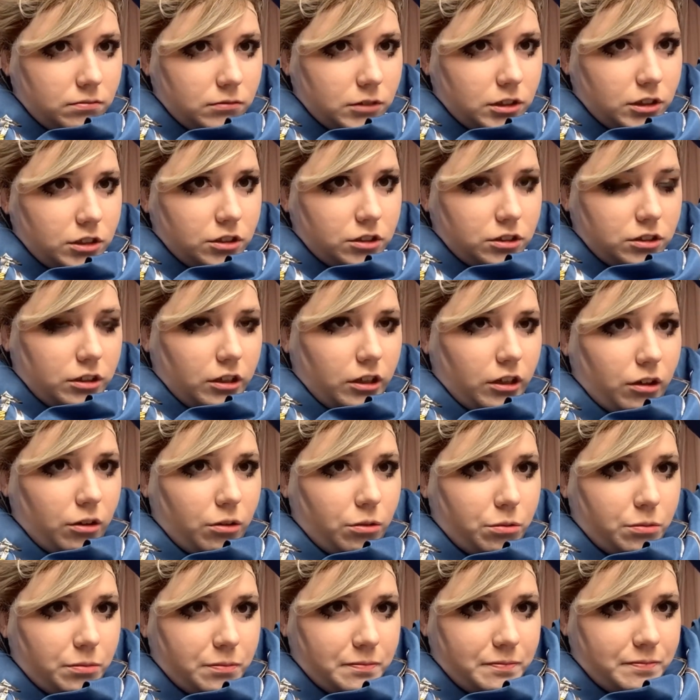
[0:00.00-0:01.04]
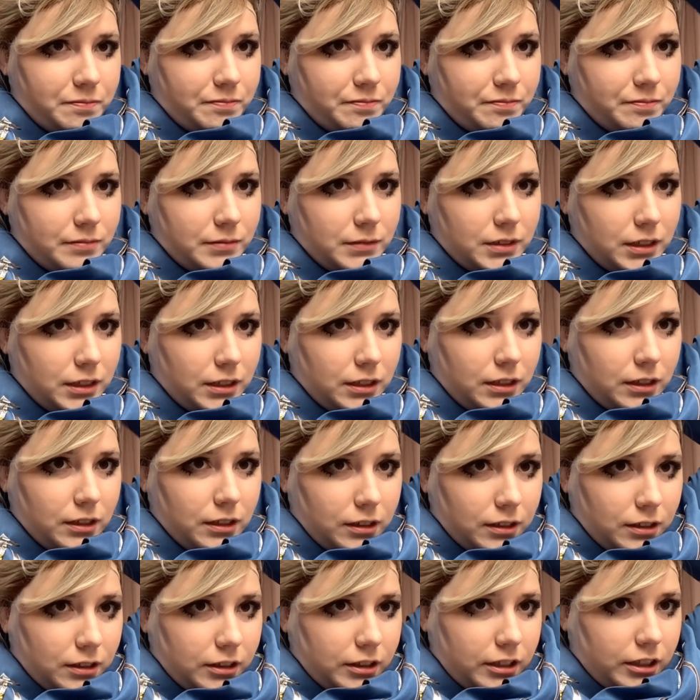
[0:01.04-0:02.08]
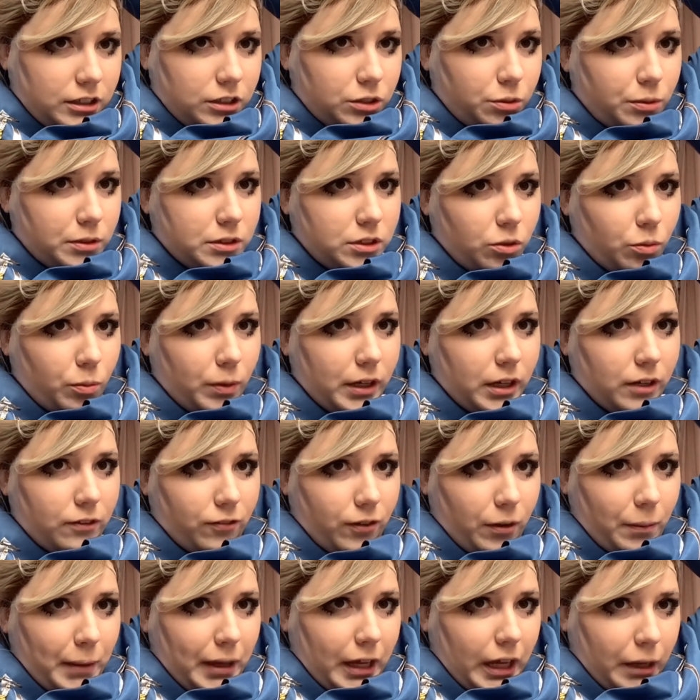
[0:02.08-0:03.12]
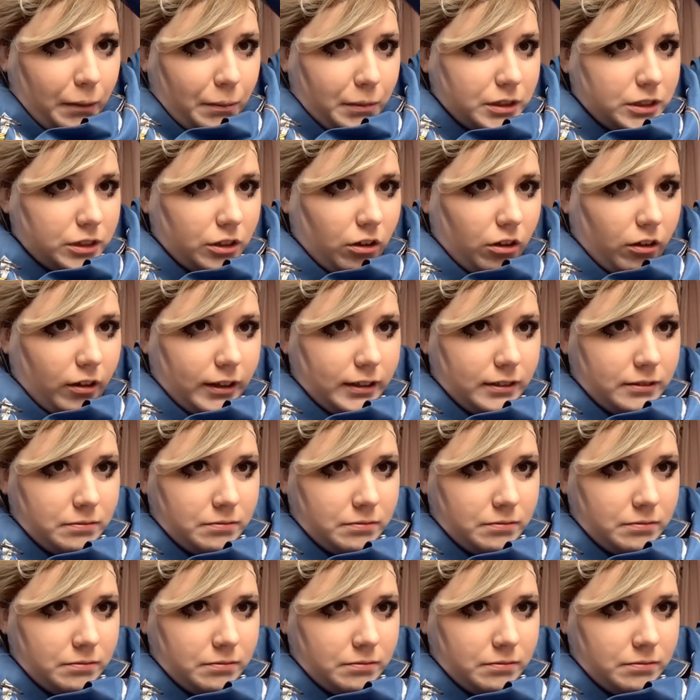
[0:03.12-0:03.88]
So, this was a wig from Amazon,